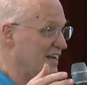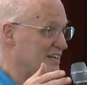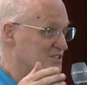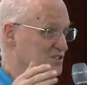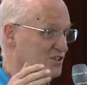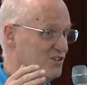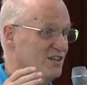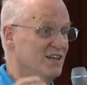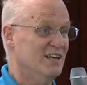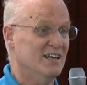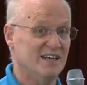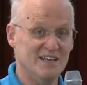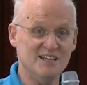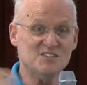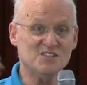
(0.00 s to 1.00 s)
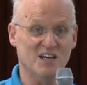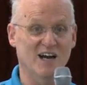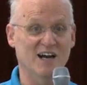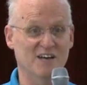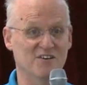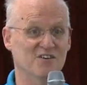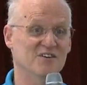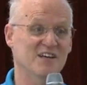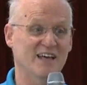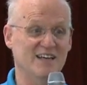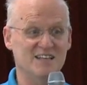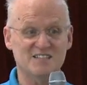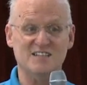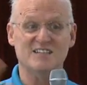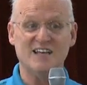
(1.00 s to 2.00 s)
answer, he's honored and
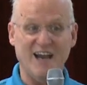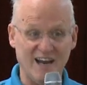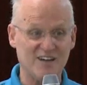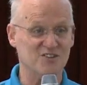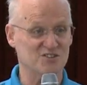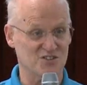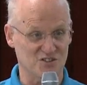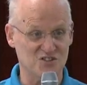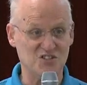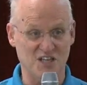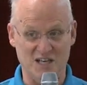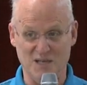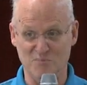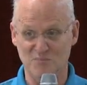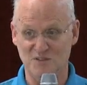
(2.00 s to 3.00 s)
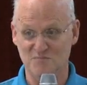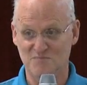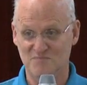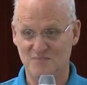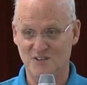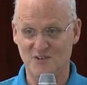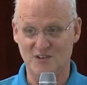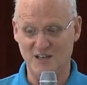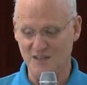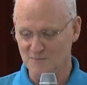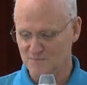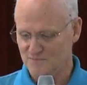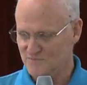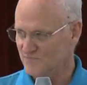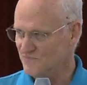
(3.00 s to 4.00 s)
his attackers are shamed. Okay?